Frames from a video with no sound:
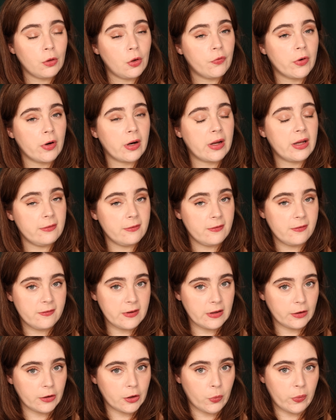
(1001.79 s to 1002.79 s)
Over
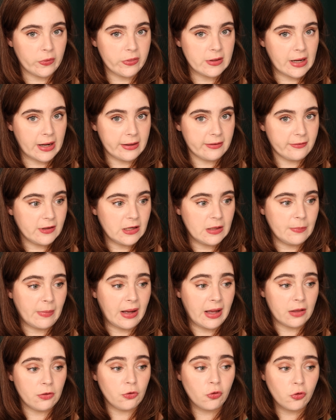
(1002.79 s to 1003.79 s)
Concealer with
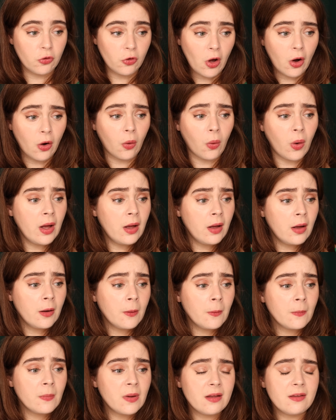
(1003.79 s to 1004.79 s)
Niacinamide. So
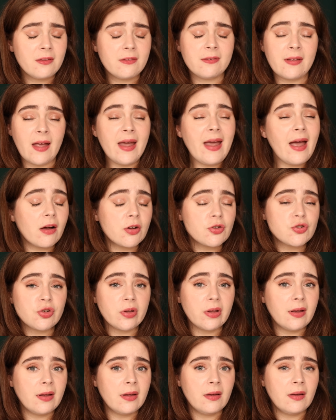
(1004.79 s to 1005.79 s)
Saie
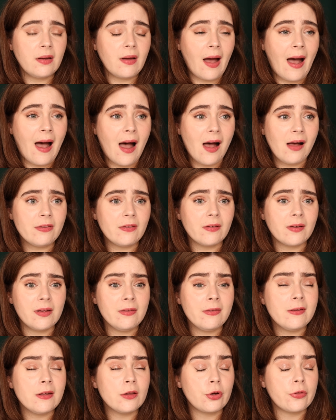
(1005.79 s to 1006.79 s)
actually has a
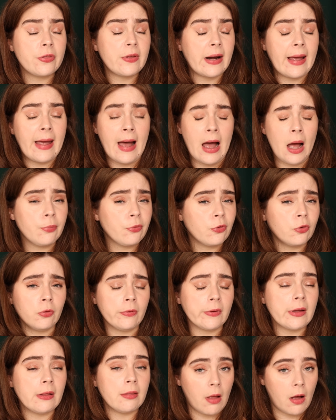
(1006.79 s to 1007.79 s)
concealer that I
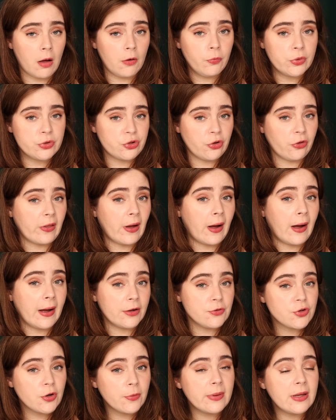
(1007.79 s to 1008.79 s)
absolutely love, which is the
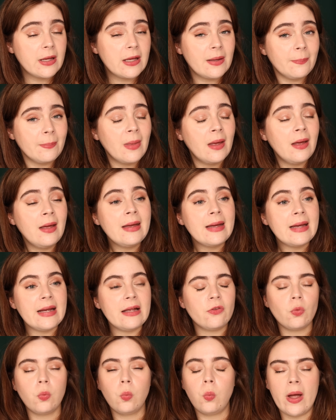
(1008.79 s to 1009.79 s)
Hydra Beam.
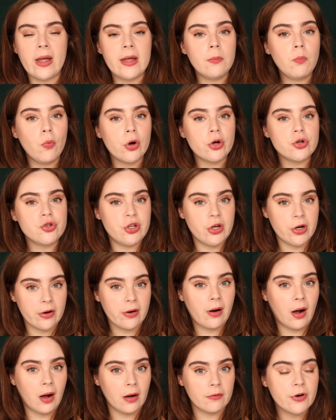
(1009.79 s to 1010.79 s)
It's way more sheer
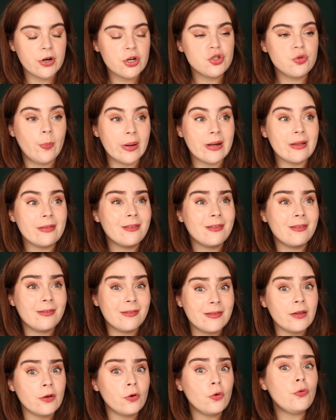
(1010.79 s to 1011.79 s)
coverage, but it's
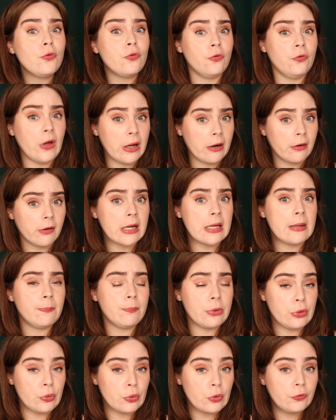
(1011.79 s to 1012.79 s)
still very
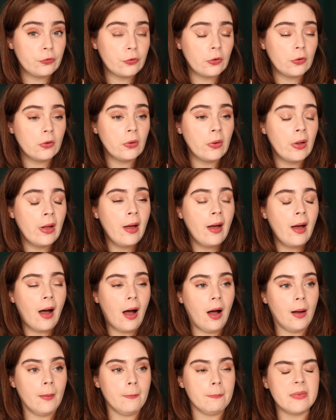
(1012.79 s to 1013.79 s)
beautiful.
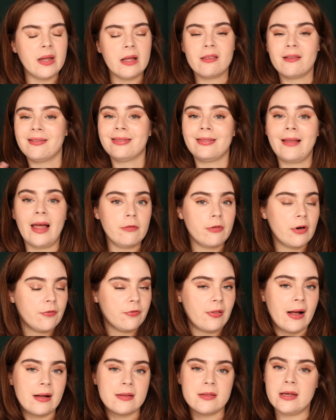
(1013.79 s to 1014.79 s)
Um, it's light
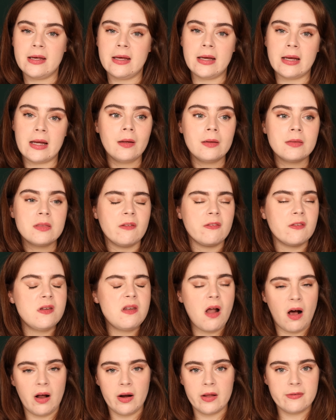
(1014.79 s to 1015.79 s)
reflecting, does
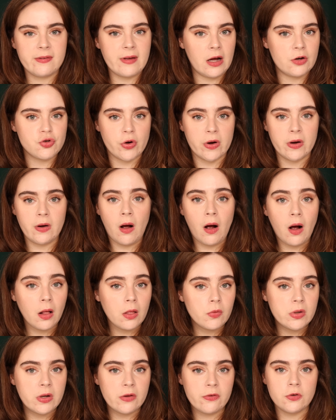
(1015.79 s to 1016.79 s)
not exaggerate
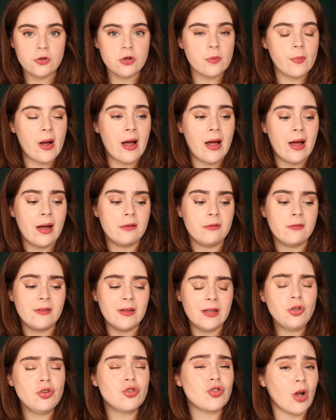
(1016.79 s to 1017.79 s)
hollowness under my eyes.
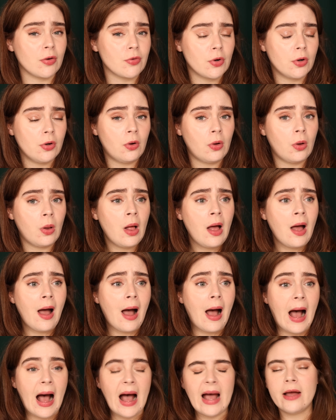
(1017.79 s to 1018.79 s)
In general,
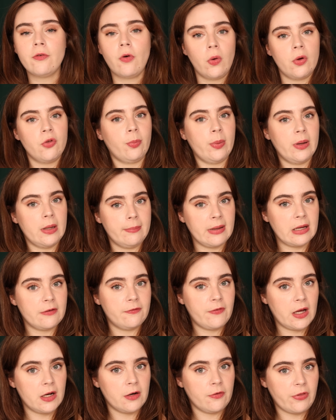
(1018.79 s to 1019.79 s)
I've always been a big
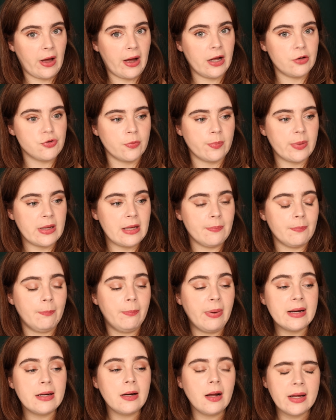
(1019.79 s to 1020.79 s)
fan of the Hydra Beam,
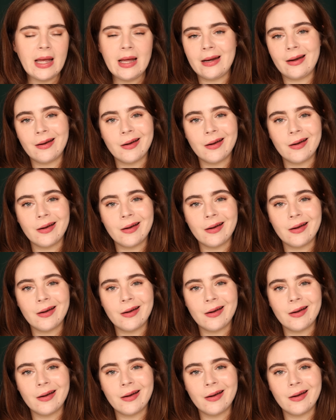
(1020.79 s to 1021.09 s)
but again,